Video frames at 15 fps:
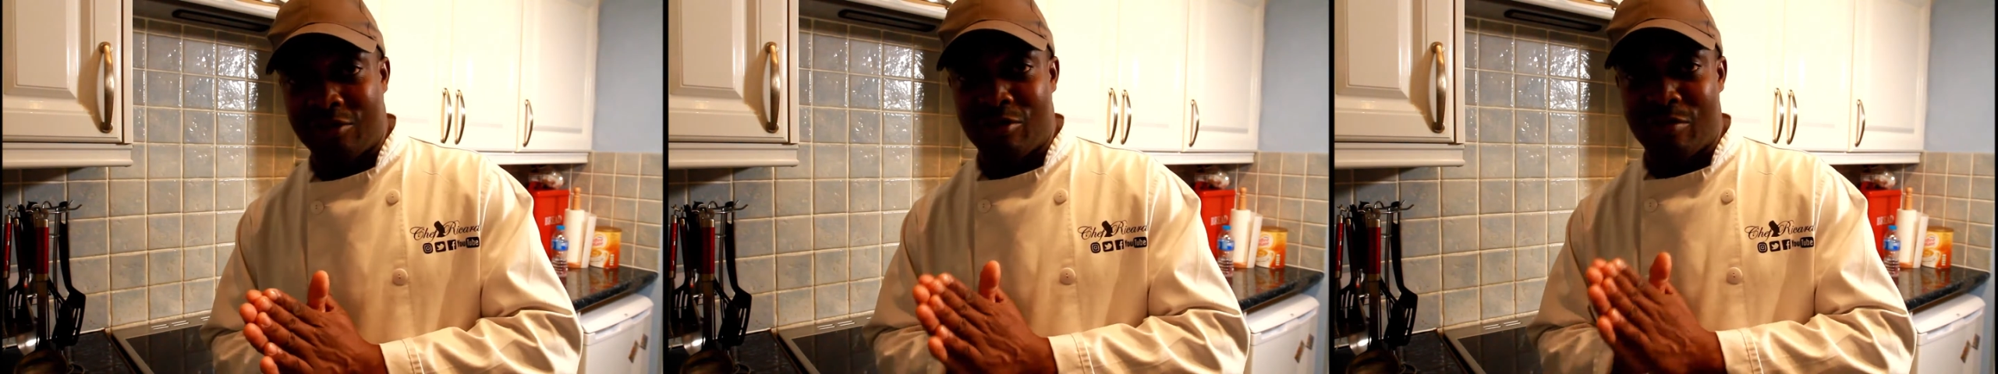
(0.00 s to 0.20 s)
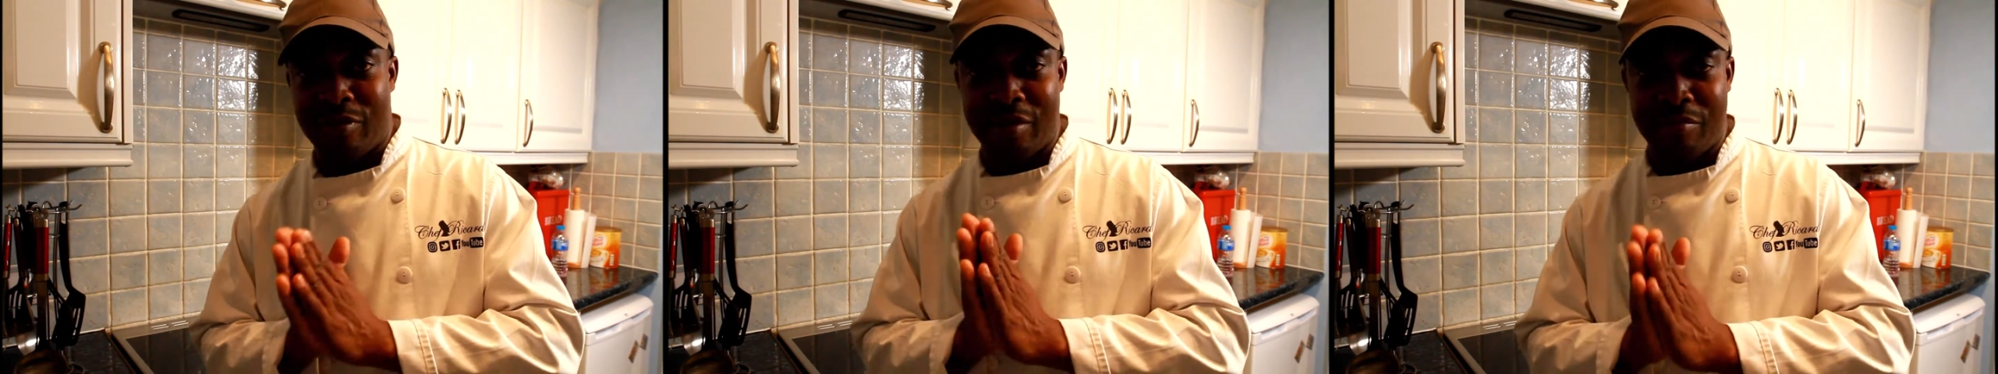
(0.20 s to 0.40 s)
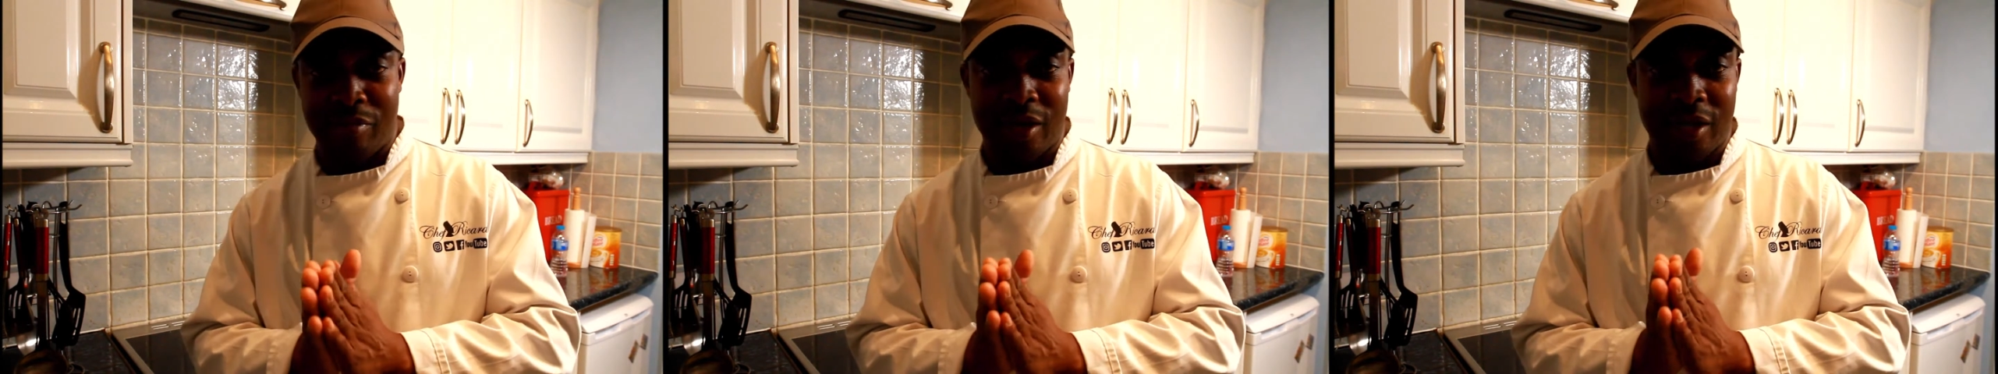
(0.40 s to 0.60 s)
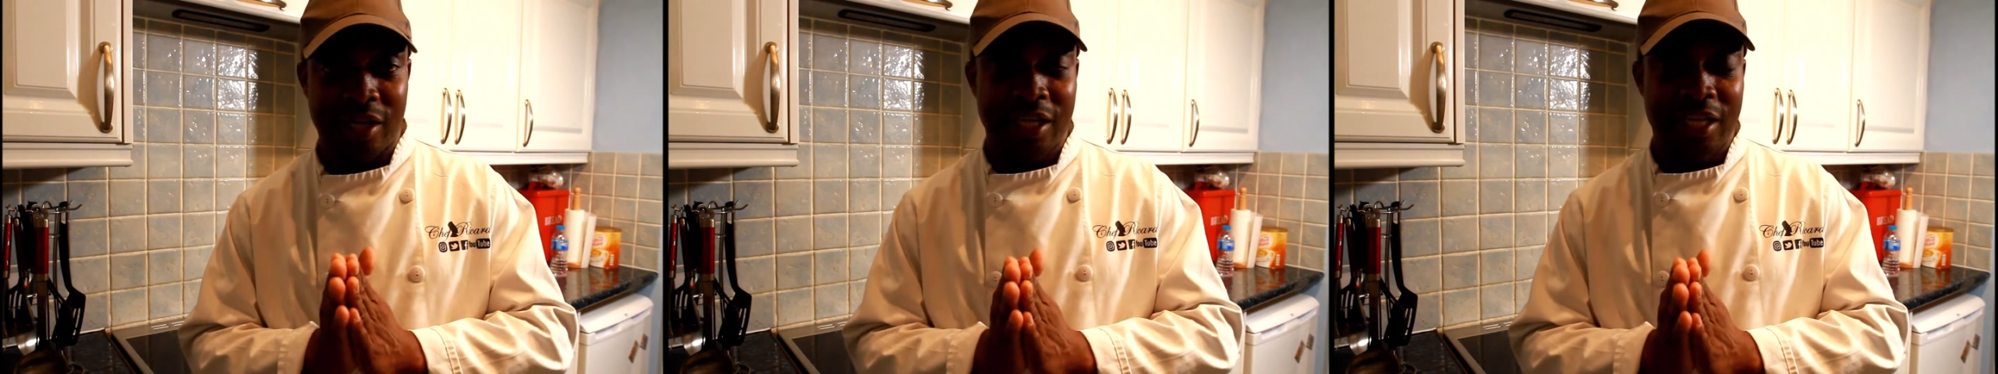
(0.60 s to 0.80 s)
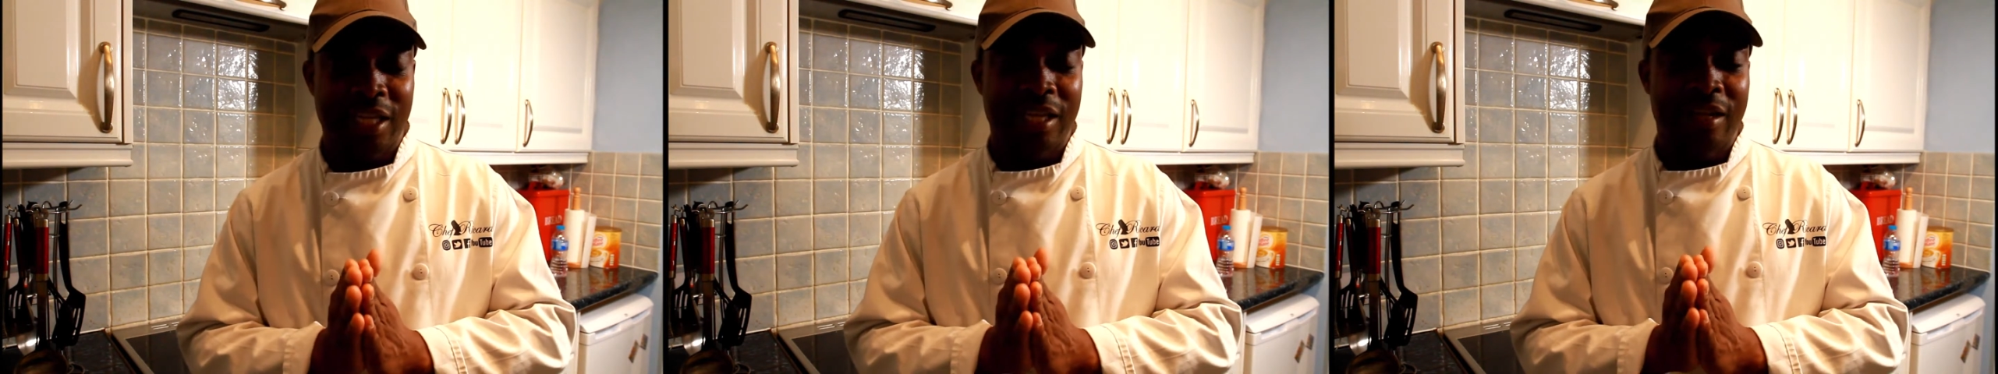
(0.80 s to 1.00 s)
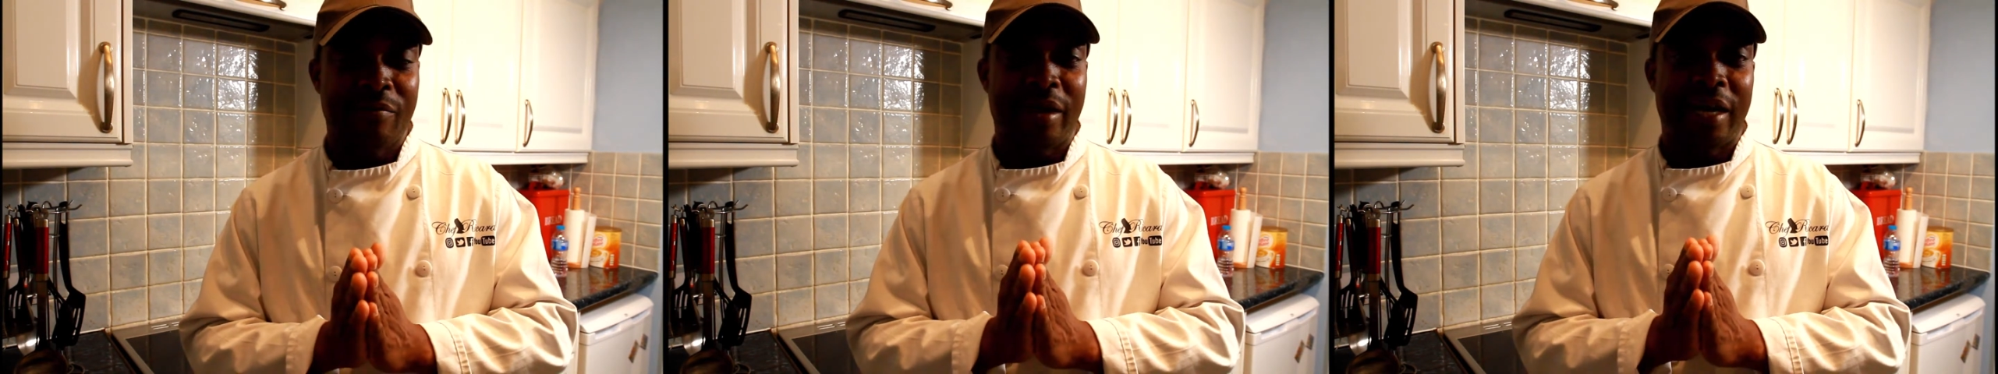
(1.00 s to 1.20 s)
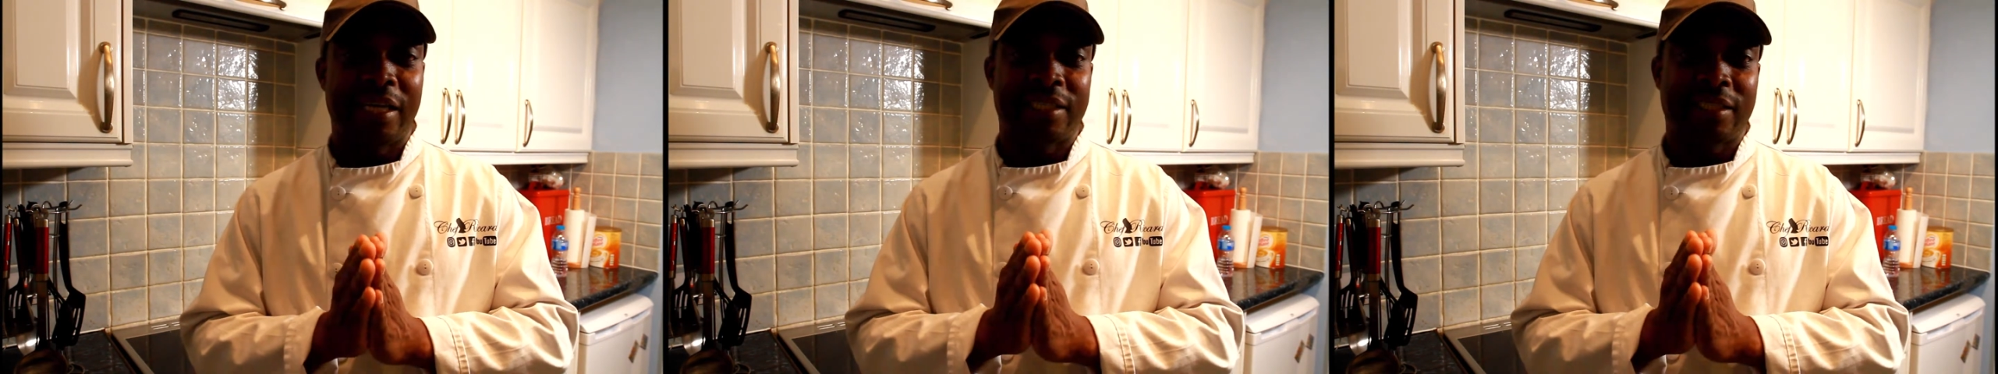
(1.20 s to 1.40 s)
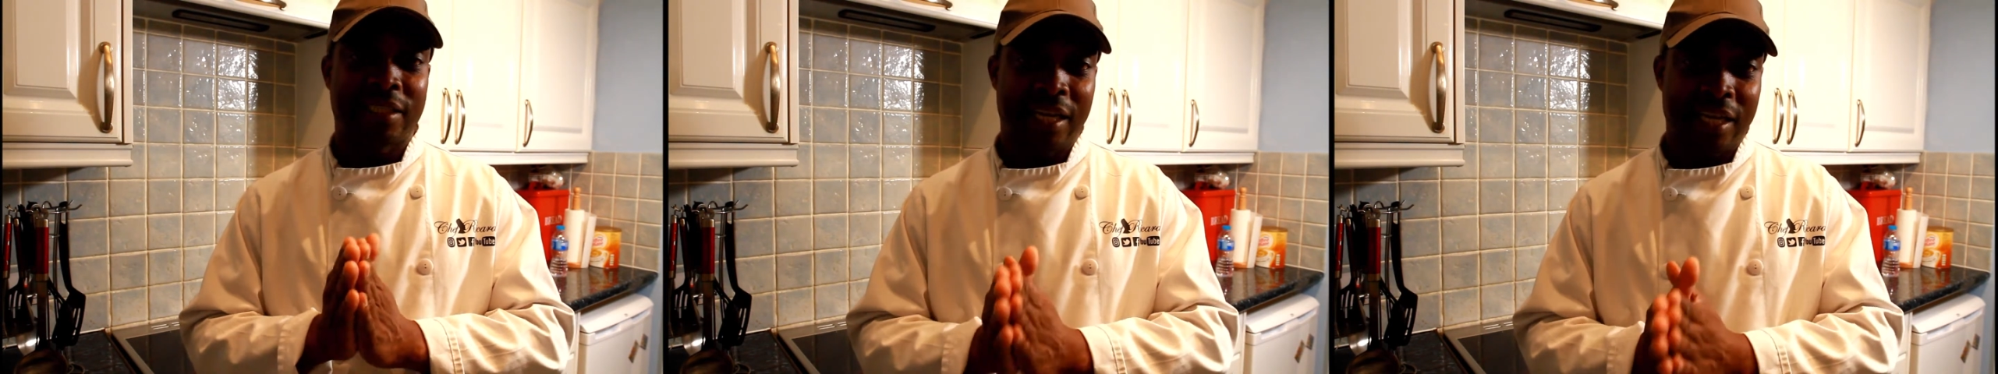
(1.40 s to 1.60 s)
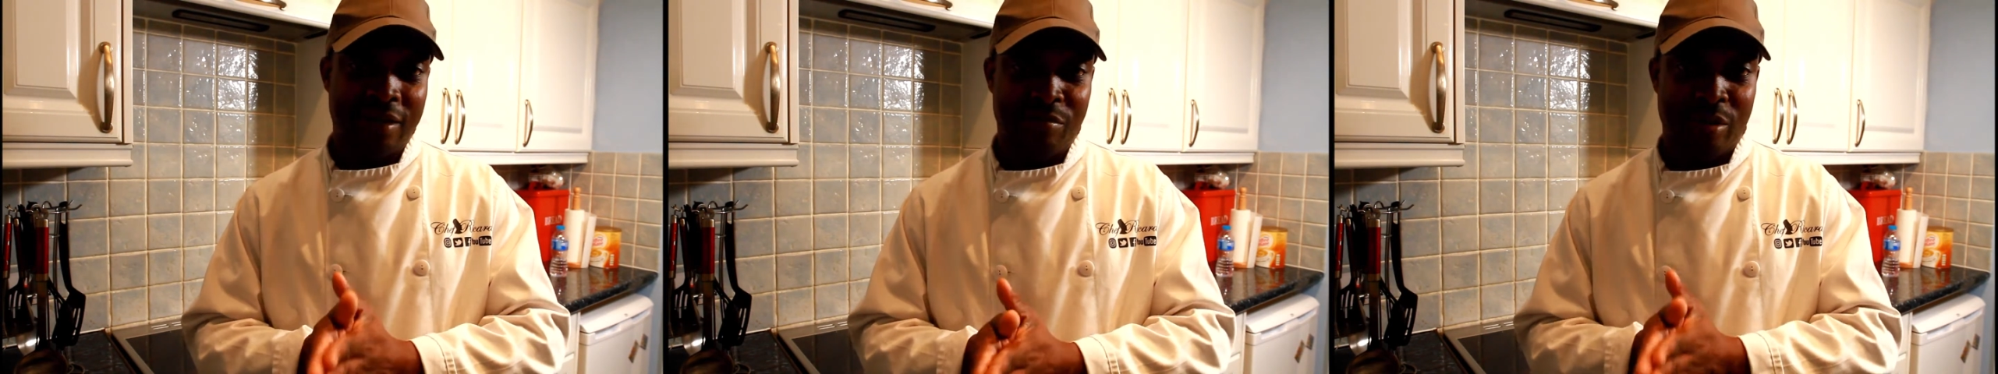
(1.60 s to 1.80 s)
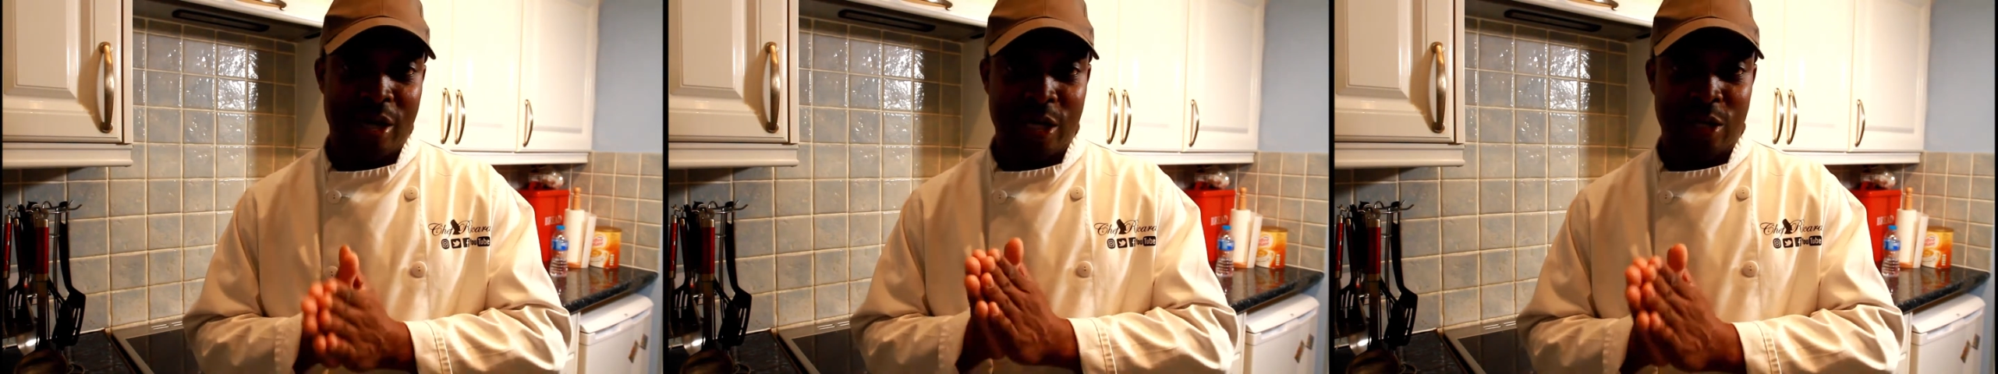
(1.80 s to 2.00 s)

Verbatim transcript: Remember, my salad bar